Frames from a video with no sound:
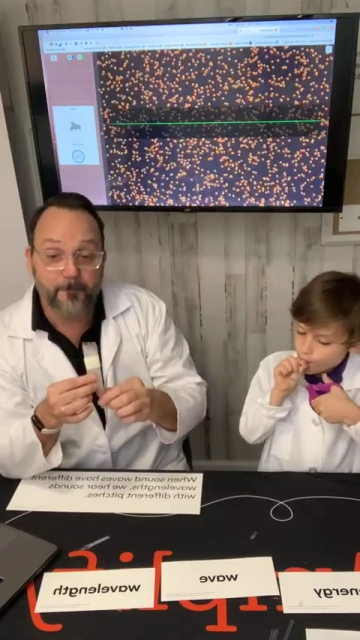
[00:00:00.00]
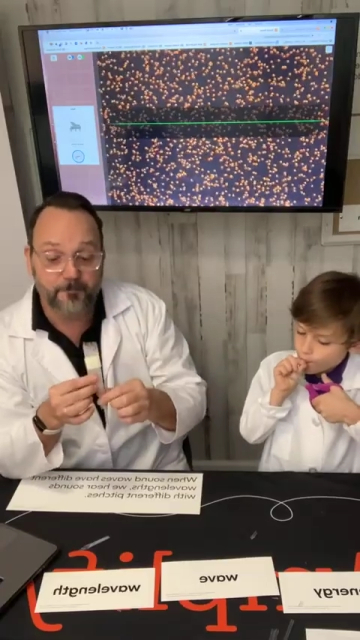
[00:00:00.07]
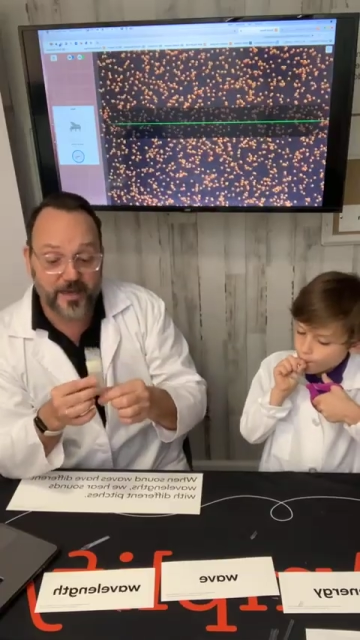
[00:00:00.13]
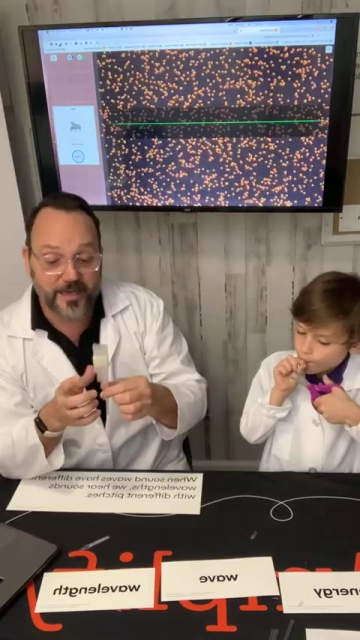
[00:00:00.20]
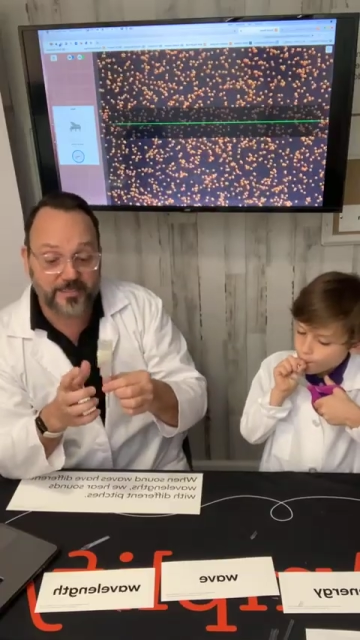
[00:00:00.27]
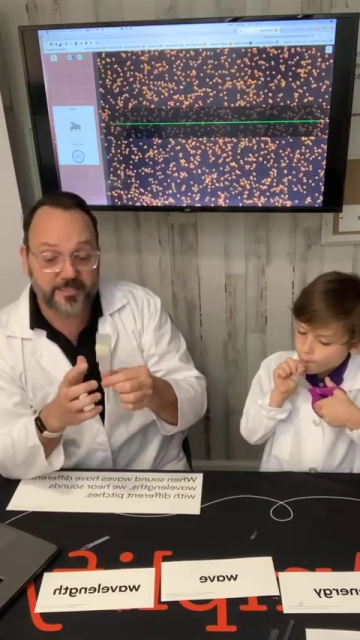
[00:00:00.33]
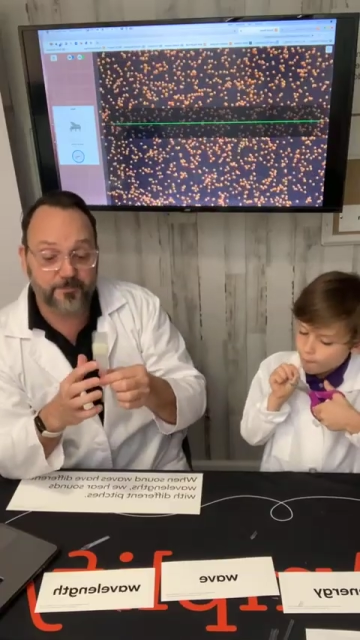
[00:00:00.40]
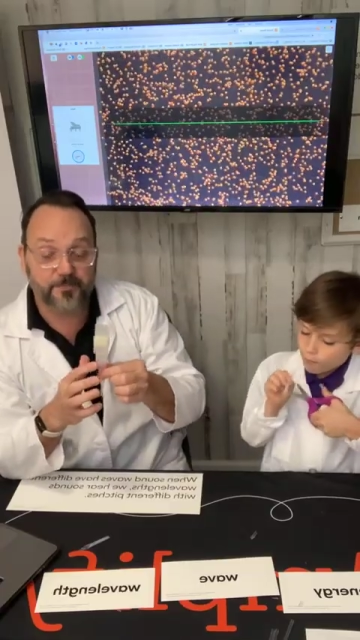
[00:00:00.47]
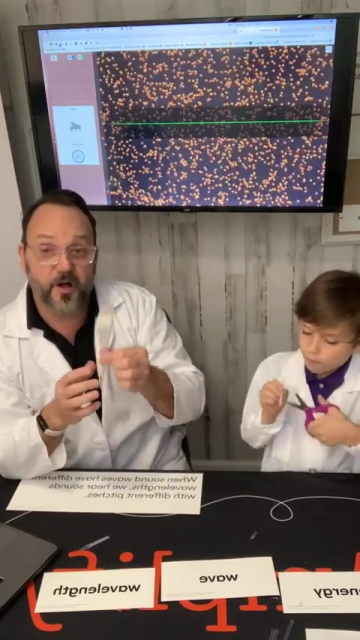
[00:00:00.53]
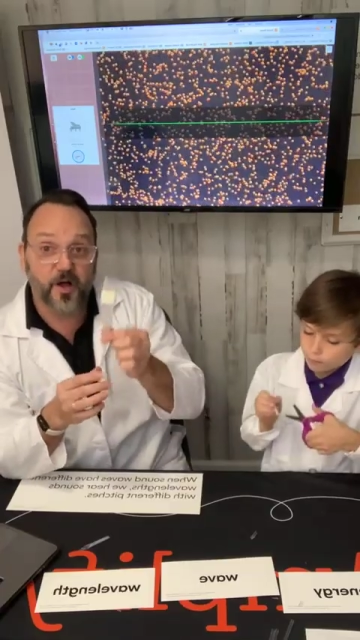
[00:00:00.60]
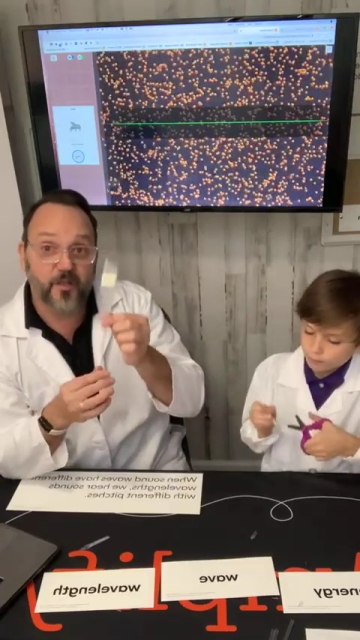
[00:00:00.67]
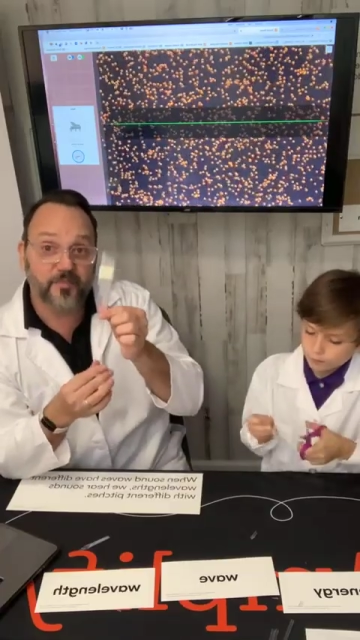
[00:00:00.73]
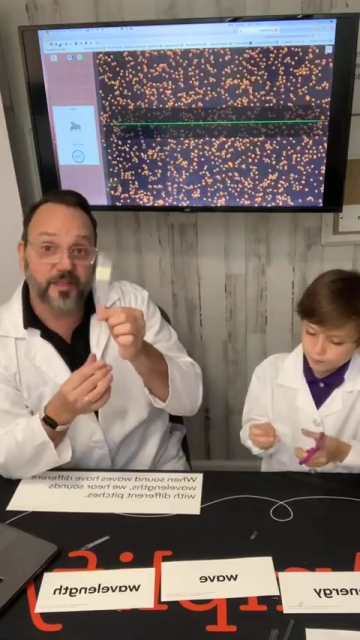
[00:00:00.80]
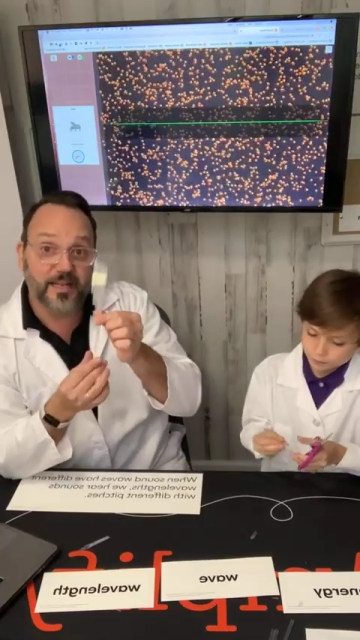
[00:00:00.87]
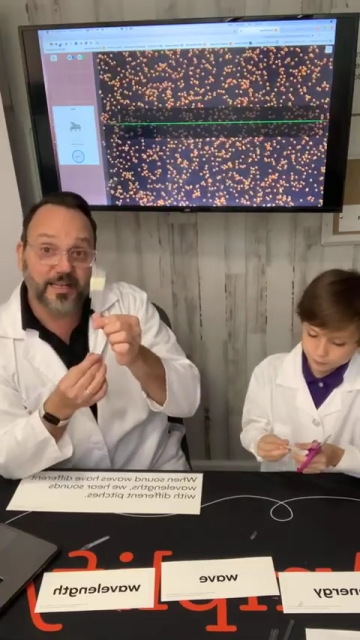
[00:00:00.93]
based
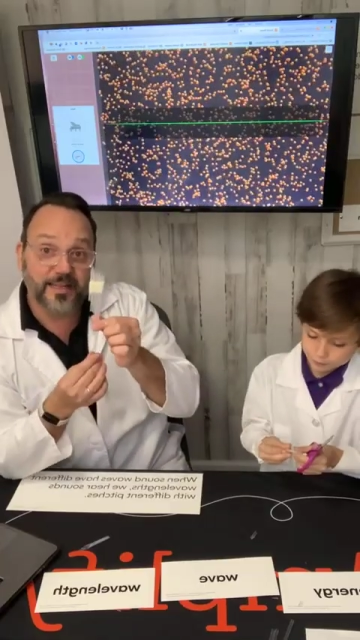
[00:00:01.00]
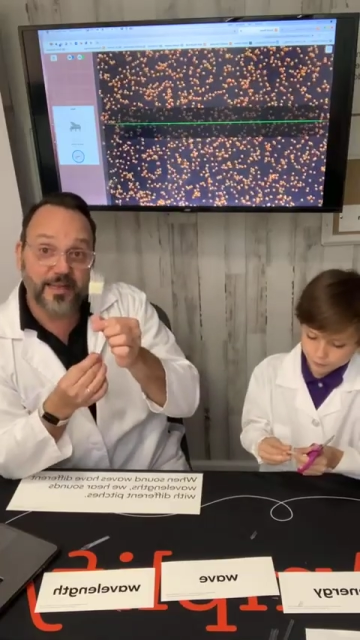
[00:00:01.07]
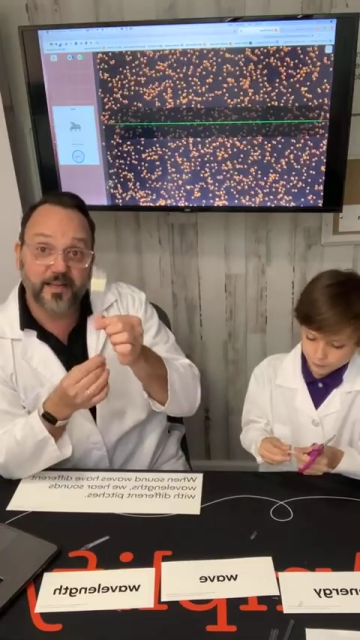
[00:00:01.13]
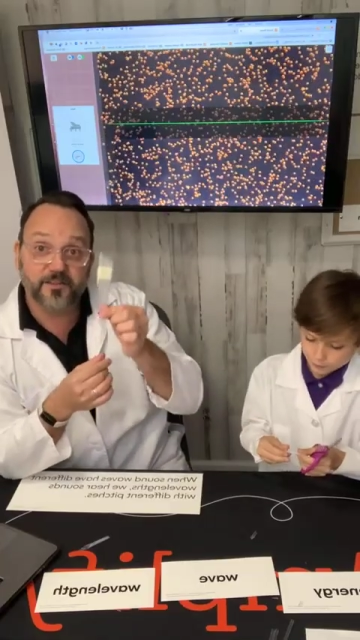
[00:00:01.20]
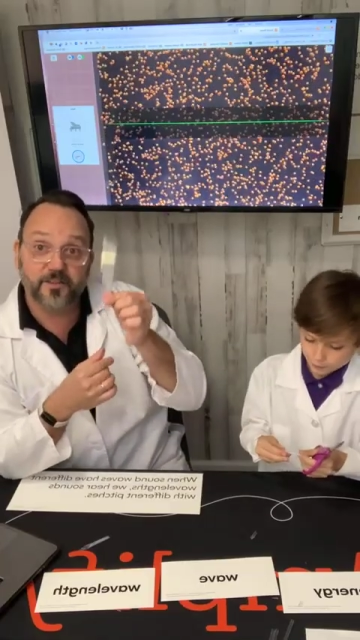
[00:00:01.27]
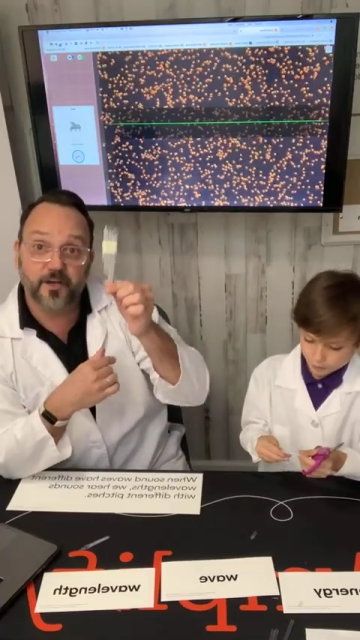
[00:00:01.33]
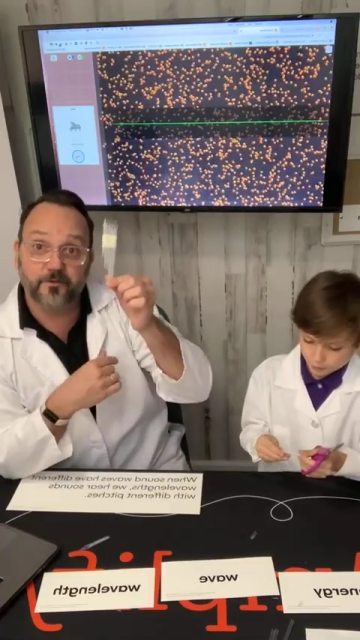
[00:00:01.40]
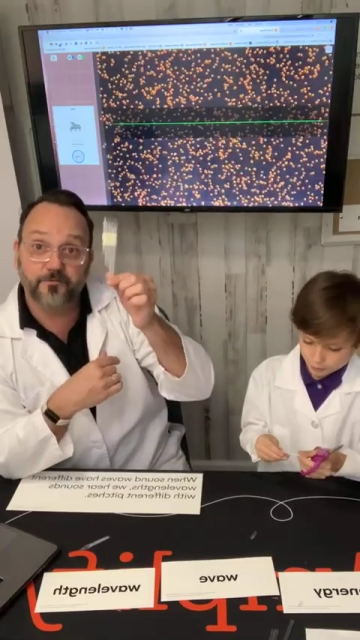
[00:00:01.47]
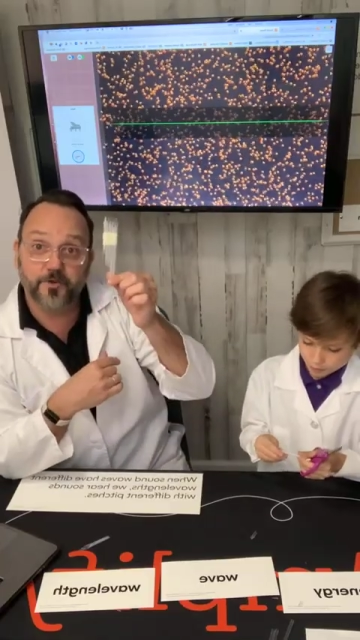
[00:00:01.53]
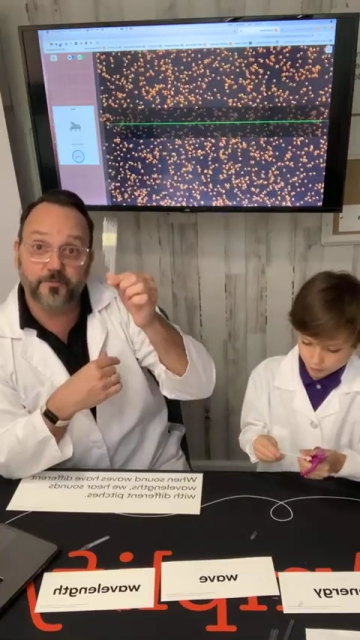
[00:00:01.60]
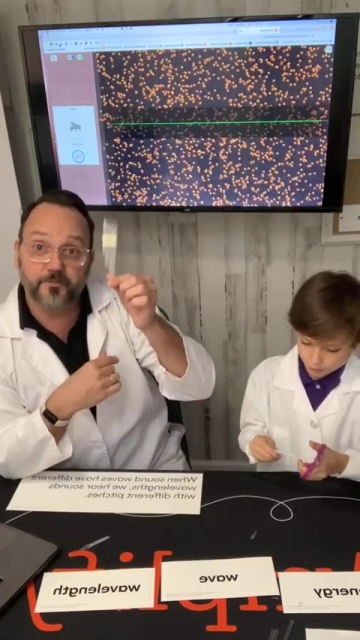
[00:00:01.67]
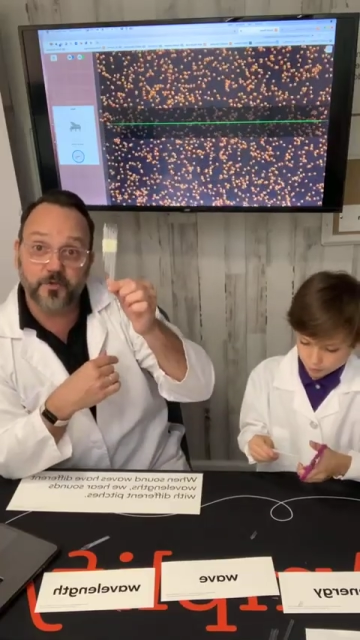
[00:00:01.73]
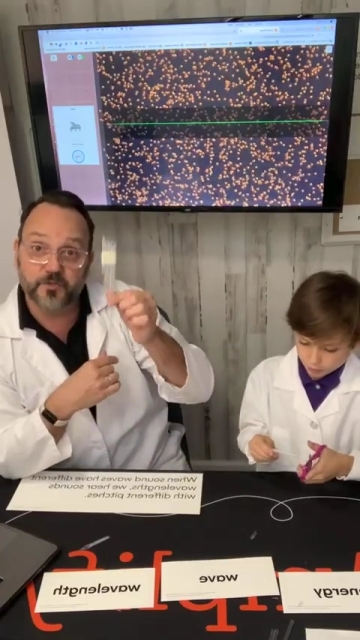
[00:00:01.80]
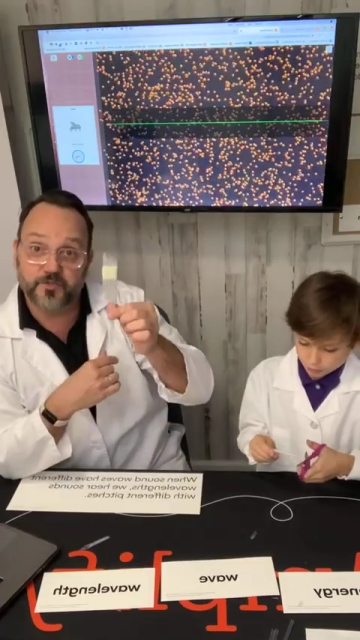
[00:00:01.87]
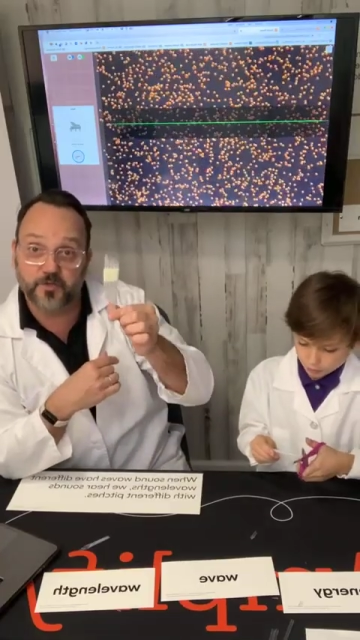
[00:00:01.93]
upon the length of your
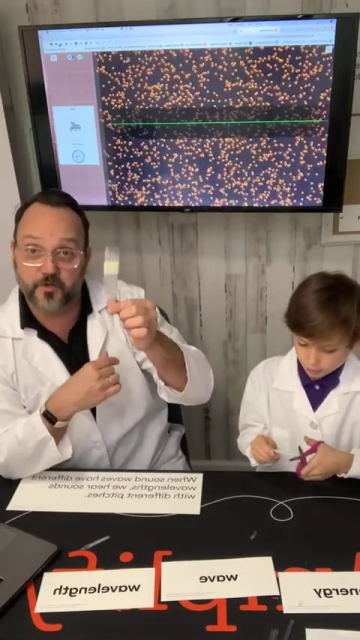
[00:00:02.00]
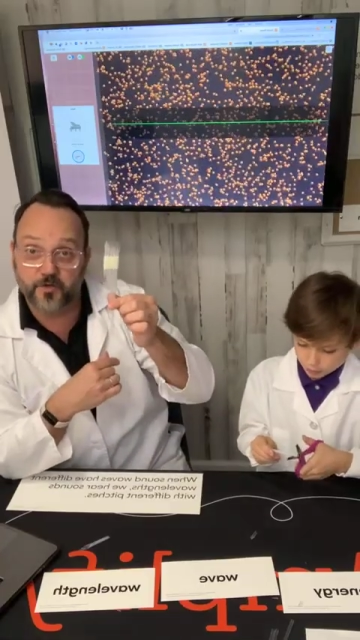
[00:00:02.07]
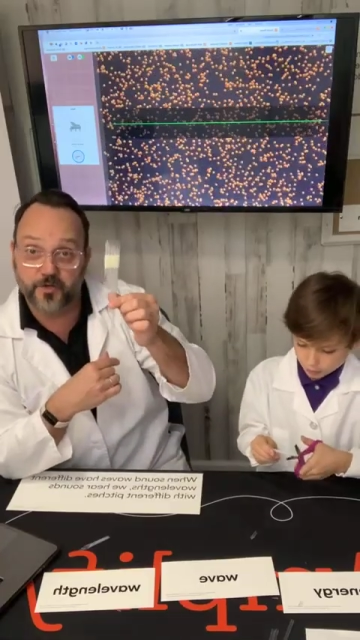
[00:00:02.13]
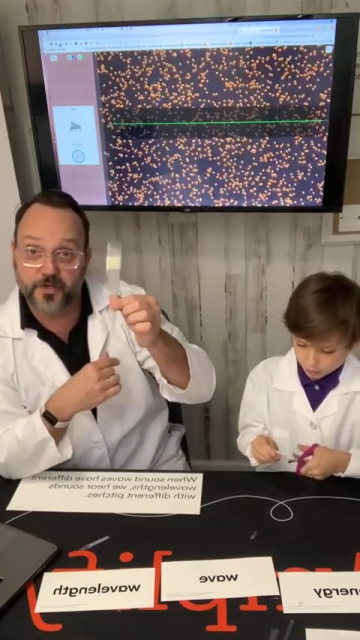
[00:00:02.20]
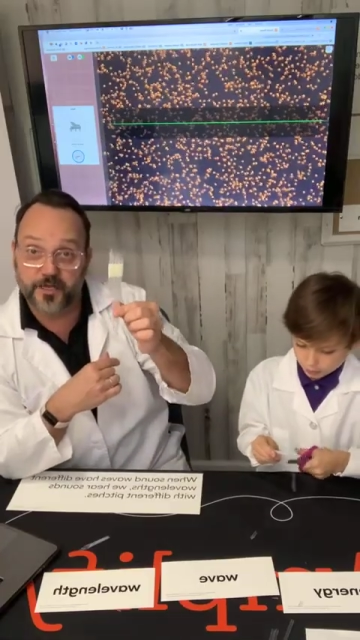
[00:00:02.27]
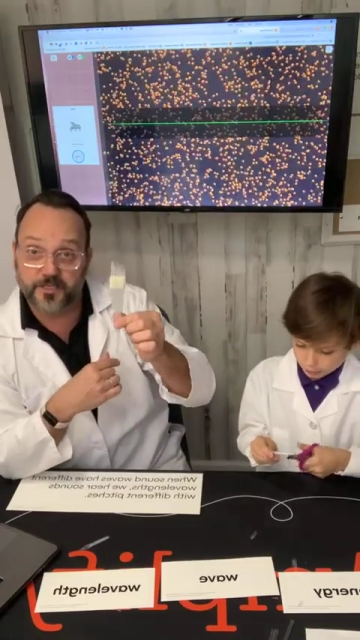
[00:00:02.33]
musical